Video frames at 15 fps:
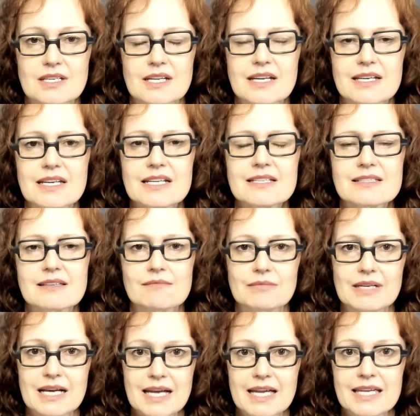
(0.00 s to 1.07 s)
It needs some
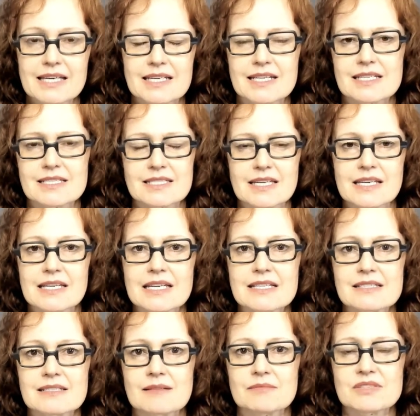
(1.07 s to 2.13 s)
kindness. It needs
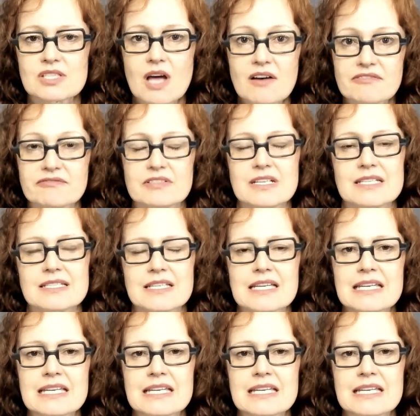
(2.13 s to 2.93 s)
some softness.